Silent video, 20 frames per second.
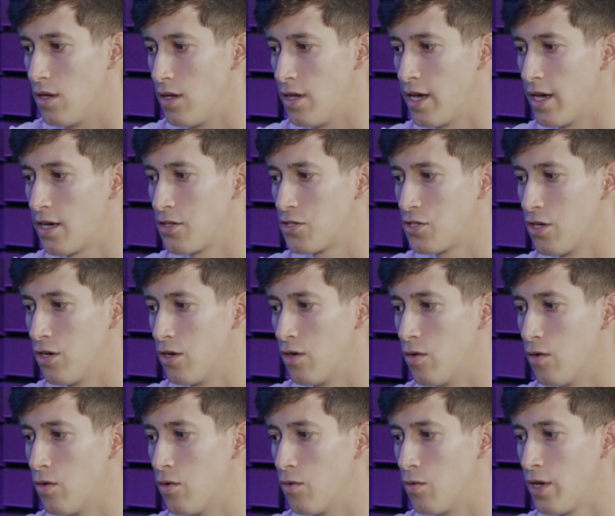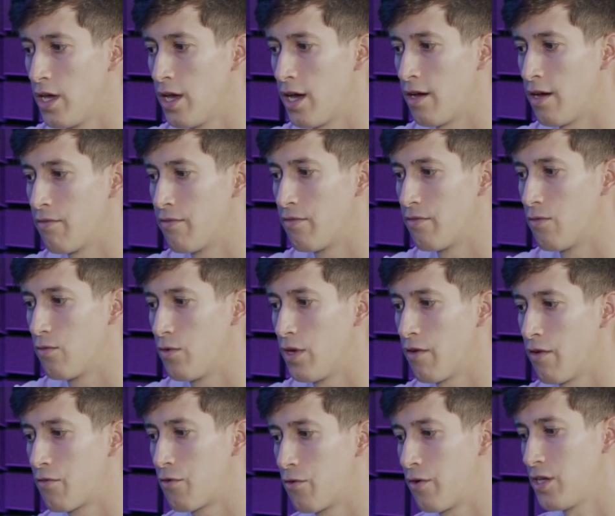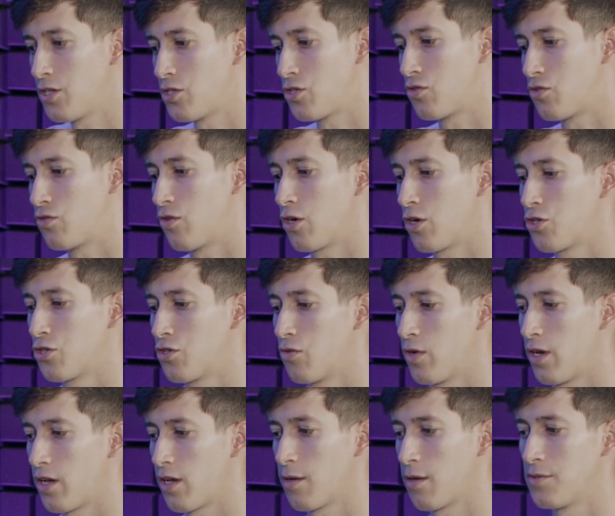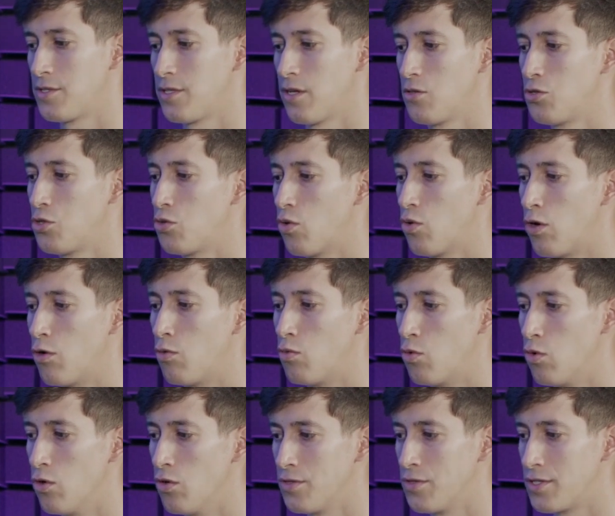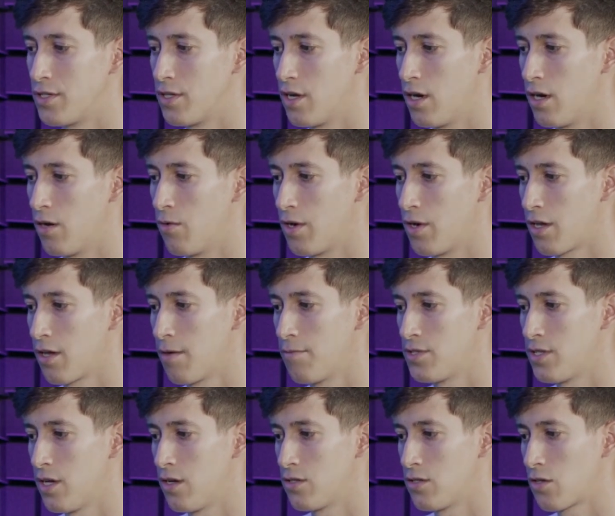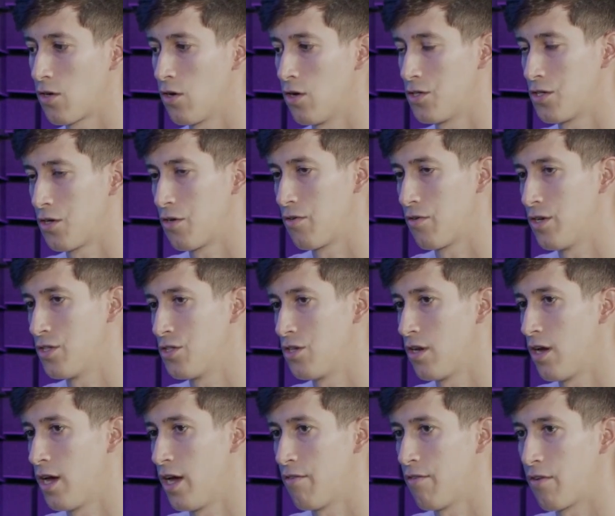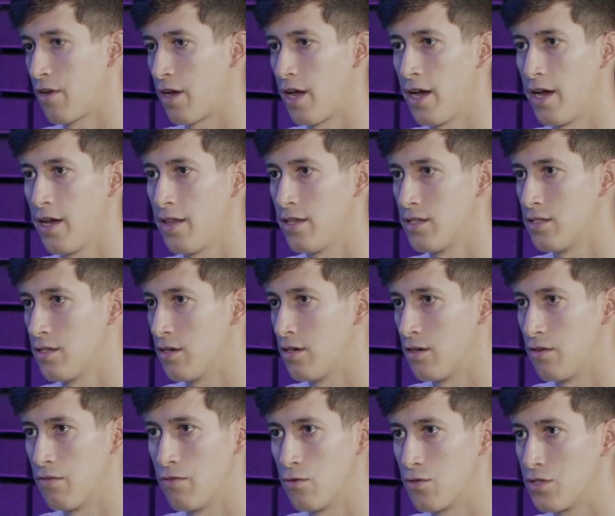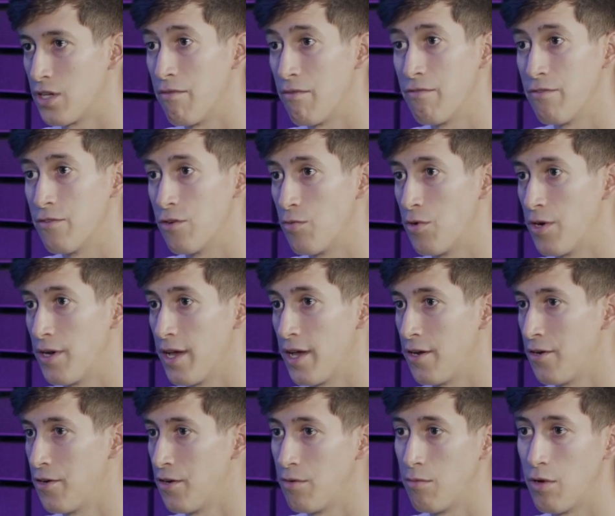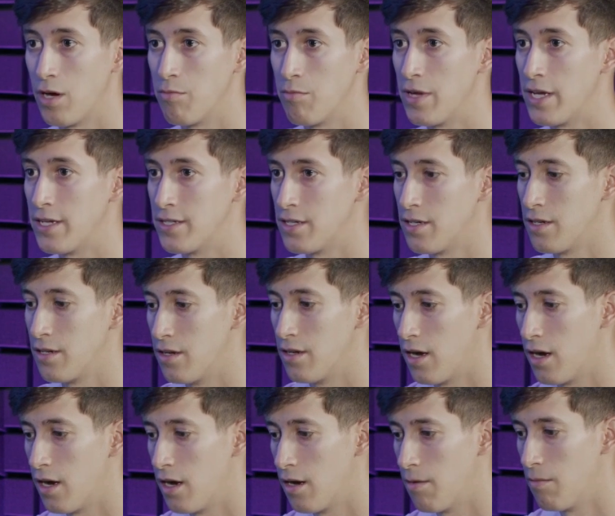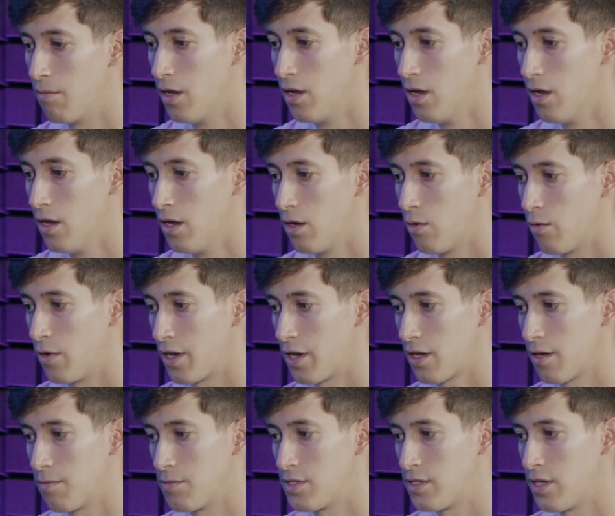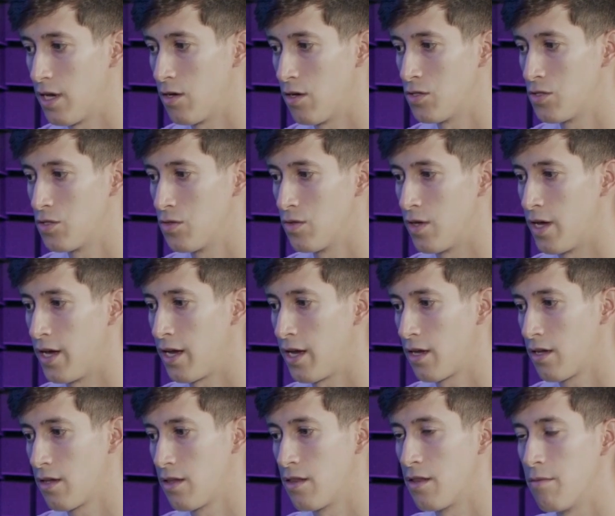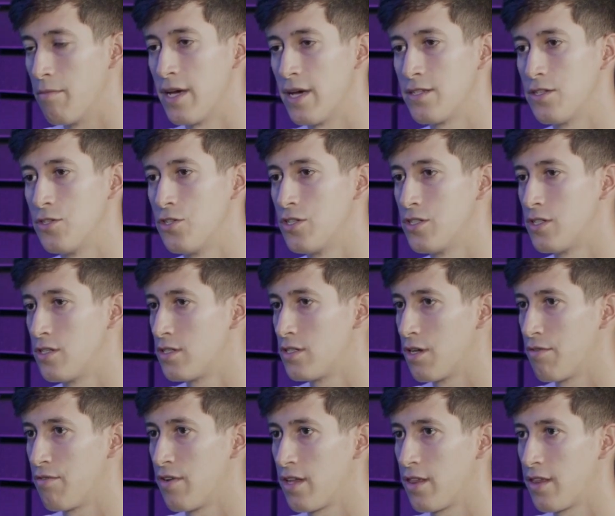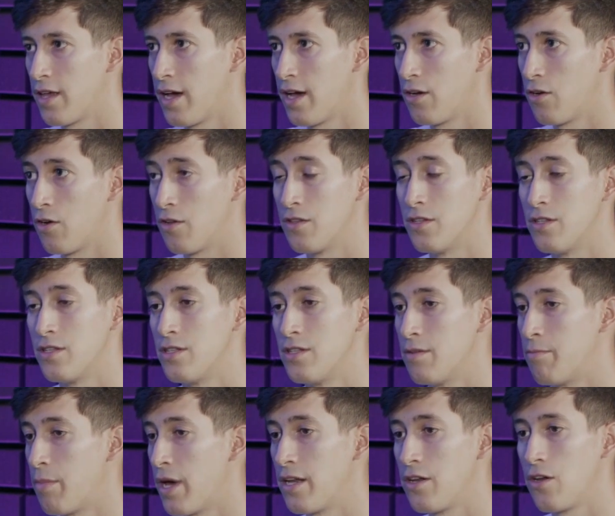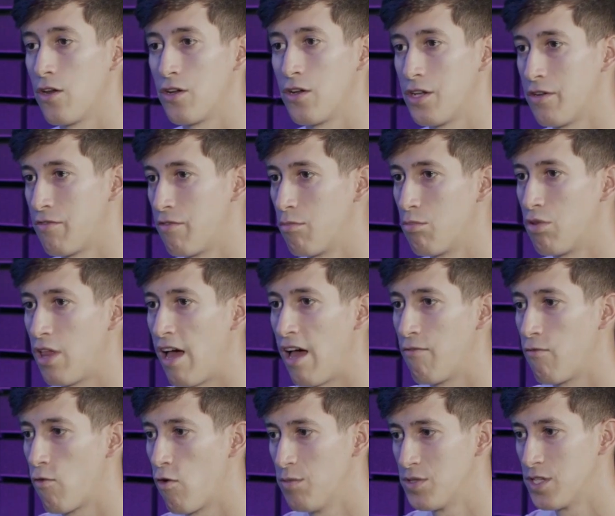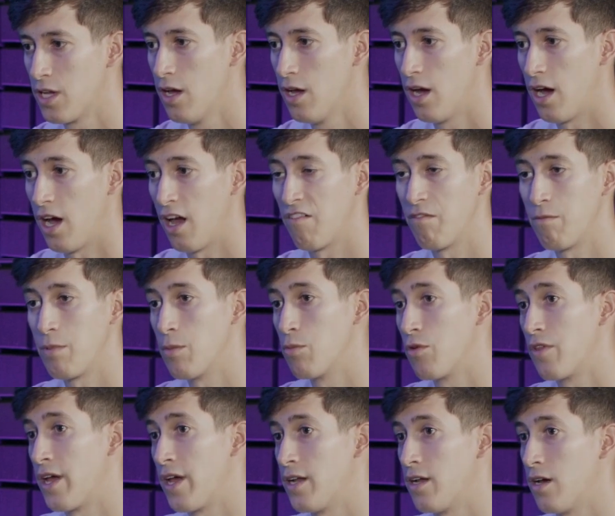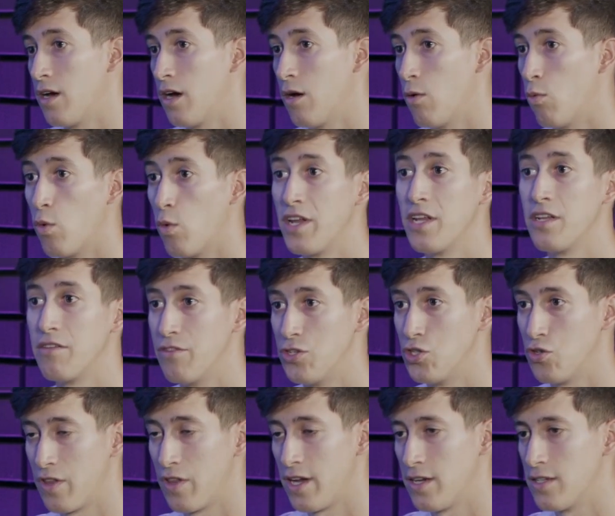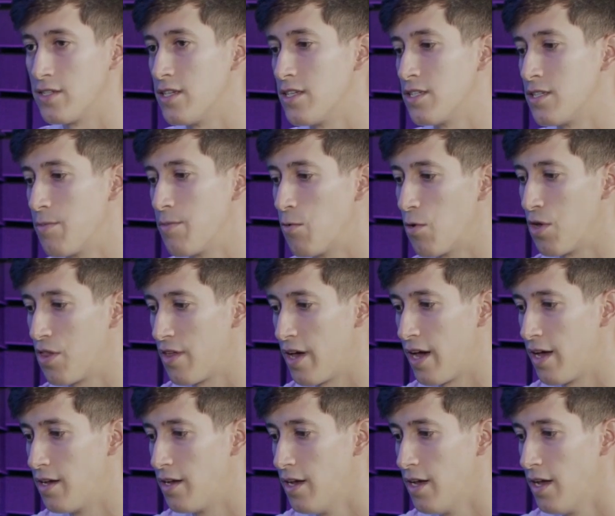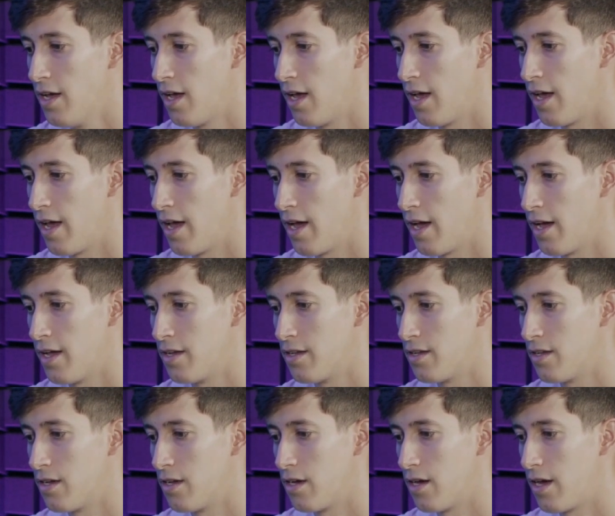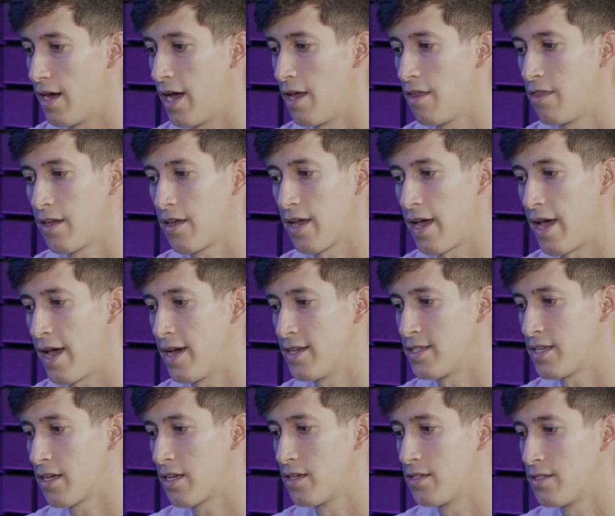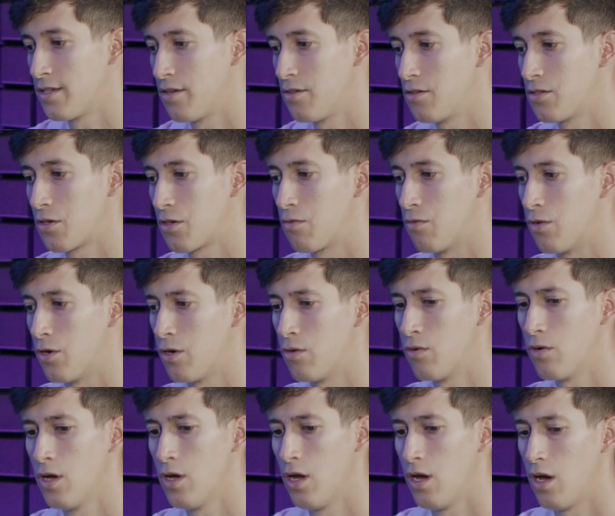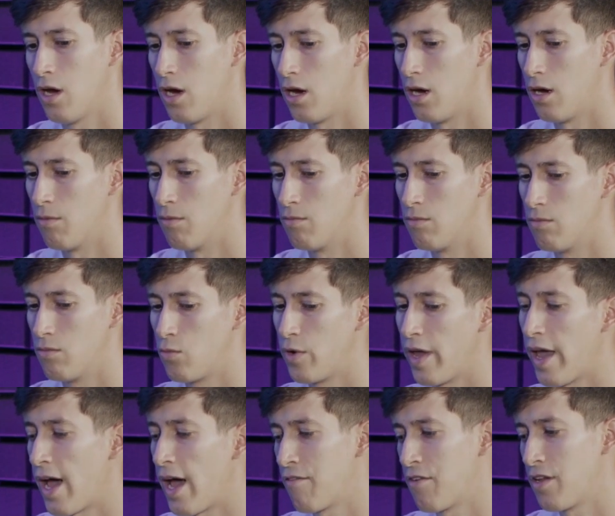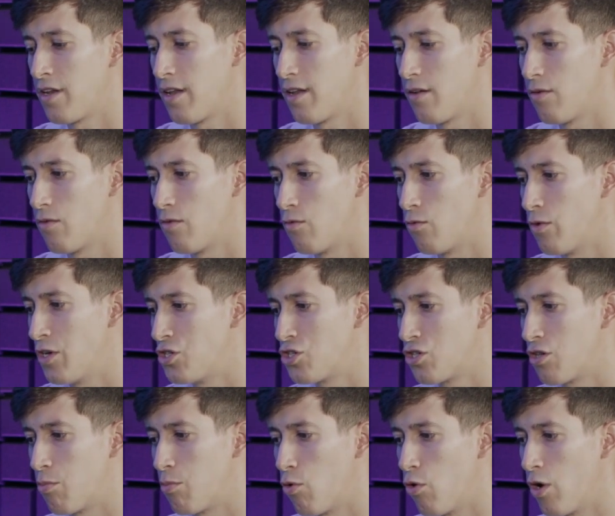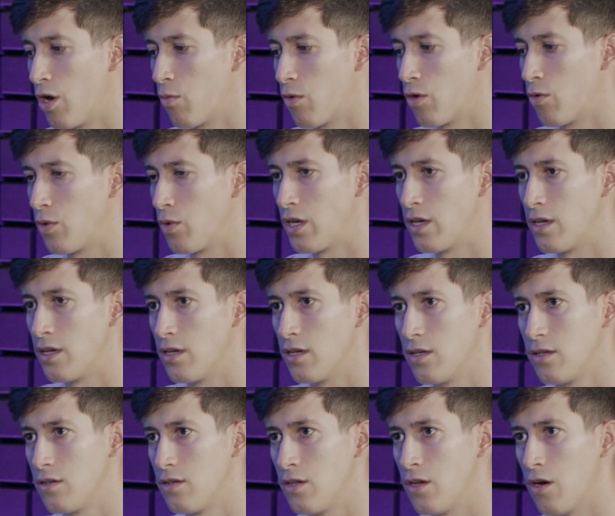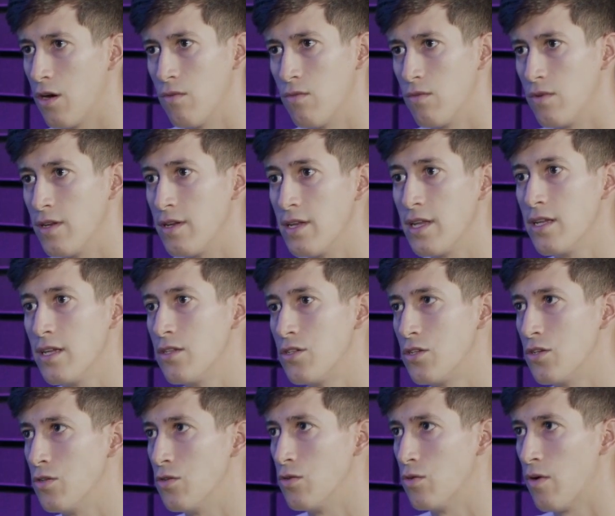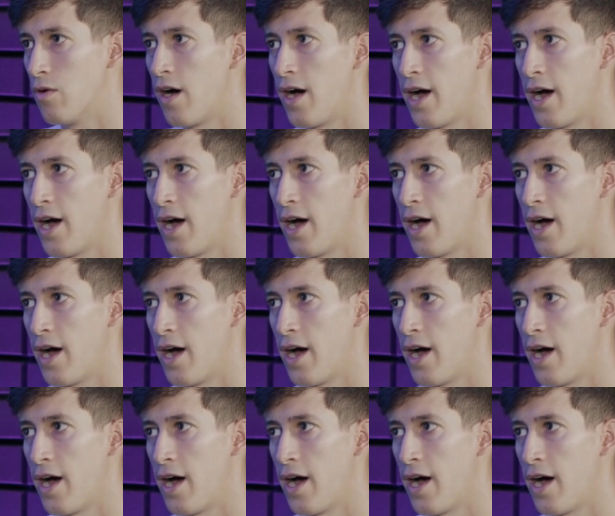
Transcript: Yeah, so we have we have great structure when it comes down to our rules. Uh, when it comes down to content creation, I have a guy that's our full time filmer and editor, amazing. Um, when it comes down to like the messages and stuff like that on depending on different platforms i have people that uh, one individual that assists me with that and i think as i continue to grow um, we haven't reached the point where we you know need to